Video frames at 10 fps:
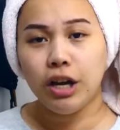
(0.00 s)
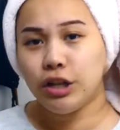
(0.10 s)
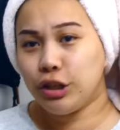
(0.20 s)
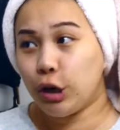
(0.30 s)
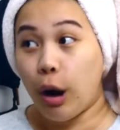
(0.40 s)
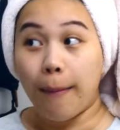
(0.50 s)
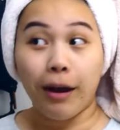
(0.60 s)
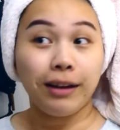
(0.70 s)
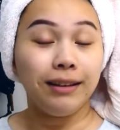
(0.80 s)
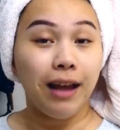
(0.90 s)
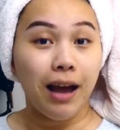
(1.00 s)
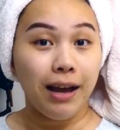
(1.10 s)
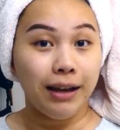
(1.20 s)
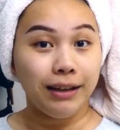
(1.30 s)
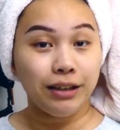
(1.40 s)
So I'm not gonna
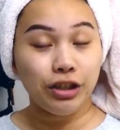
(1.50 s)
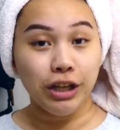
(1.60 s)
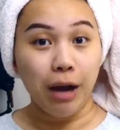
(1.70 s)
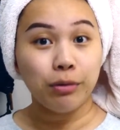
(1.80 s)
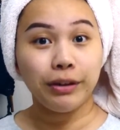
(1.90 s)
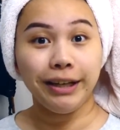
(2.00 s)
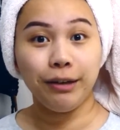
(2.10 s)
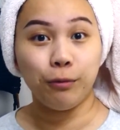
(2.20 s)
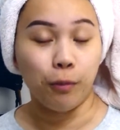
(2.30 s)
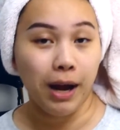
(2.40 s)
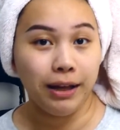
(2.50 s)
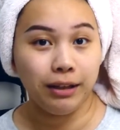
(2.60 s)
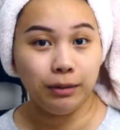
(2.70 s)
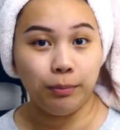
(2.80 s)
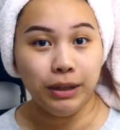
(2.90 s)
lie, showering
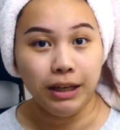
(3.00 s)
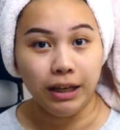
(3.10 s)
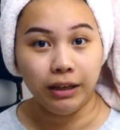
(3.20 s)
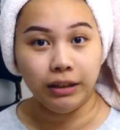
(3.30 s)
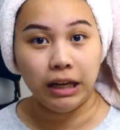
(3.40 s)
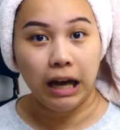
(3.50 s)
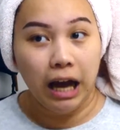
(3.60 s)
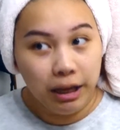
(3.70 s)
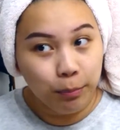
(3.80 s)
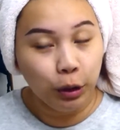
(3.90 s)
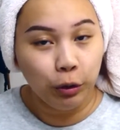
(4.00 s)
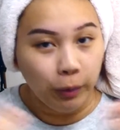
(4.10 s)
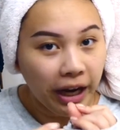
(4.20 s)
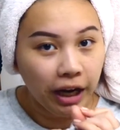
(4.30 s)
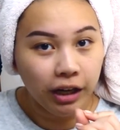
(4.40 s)
while being hyper
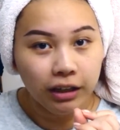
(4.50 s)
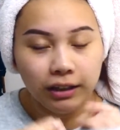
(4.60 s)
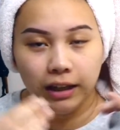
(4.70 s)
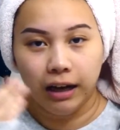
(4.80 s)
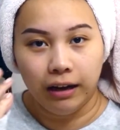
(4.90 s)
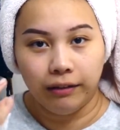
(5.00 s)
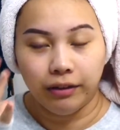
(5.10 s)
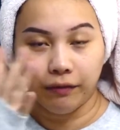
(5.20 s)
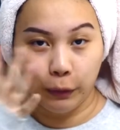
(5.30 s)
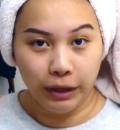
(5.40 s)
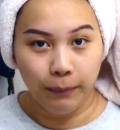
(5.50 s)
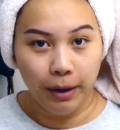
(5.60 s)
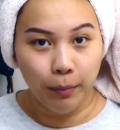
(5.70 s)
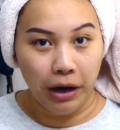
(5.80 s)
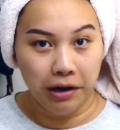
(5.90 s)
aware of avoiding
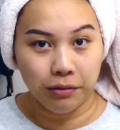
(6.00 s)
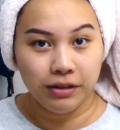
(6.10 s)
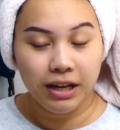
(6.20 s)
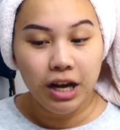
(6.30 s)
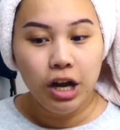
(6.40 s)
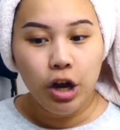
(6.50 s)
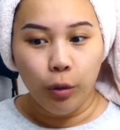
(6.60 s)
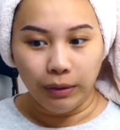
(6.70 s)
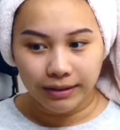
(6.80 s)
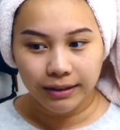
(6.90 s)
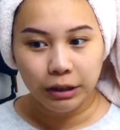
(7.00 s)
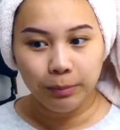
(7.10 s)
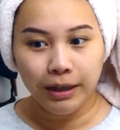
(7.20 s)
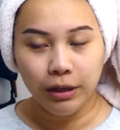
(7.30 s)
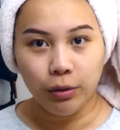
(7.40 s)
my brows was a
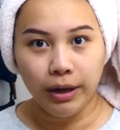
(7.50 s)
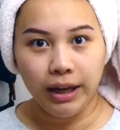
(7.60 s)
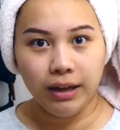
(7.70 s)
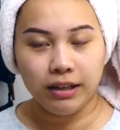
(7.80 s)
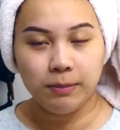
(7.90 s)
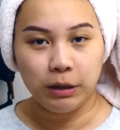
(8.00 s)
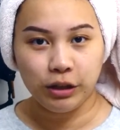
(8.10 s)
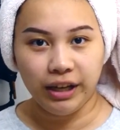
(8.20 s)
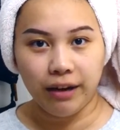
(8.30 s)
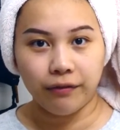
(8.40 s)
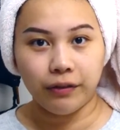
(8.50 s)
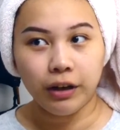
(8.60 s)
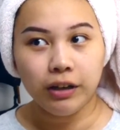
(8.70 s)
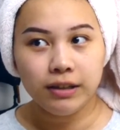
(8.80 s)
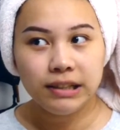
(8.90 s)
little bit annoying, especially at
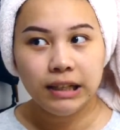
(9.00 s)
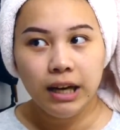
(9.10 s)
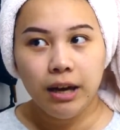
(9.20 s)
first,